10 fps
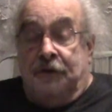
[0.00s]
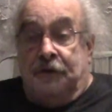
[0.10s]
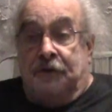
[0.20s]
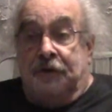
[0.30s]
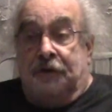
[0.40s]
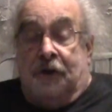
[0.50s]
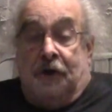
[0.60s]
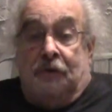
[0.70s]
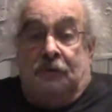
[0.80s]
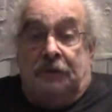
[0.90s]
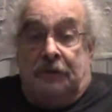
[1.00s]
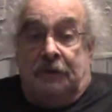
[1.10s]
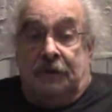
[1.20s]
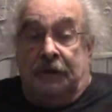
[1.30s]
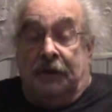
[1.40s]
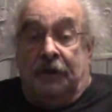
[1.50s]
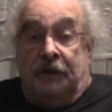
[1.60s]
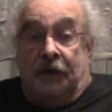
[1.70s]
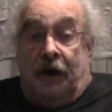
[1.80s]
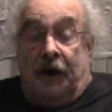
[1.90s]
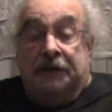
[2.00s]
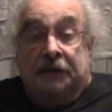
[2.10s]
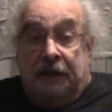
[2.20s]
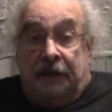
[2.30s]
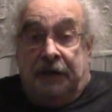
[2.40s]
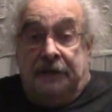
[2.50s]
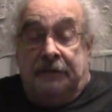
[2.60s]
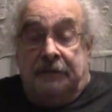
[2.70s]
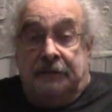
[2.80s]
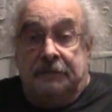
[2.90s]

You can go online